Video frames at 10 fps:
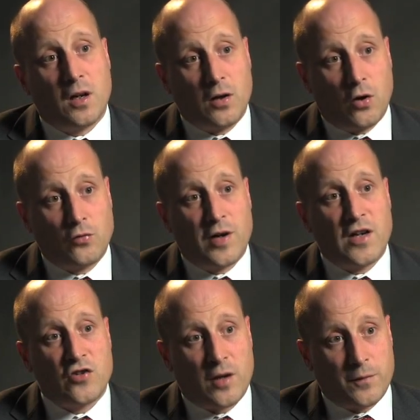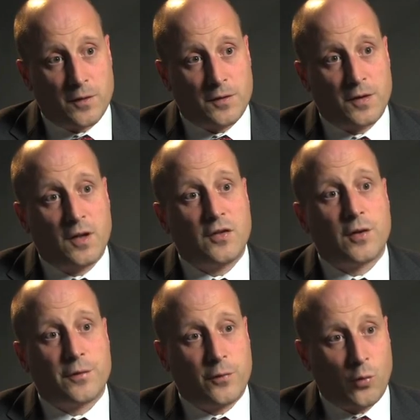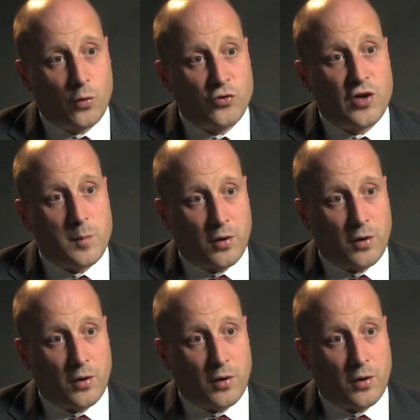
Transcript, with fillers: long range effort to forge